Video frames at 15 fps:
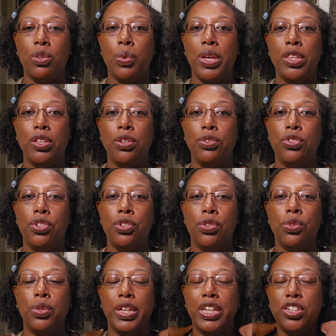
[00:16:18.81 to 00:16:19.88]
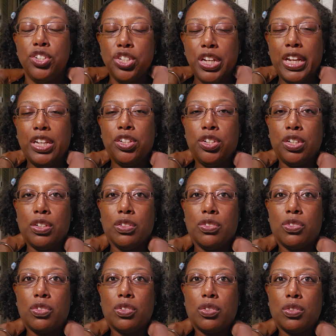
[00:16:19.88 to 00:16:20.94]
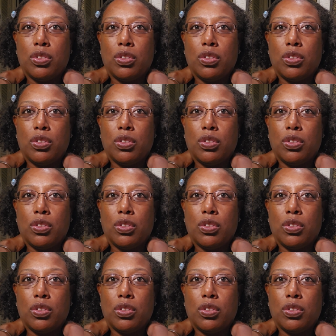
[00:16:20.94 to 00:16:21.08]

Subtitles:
way that you do, it changes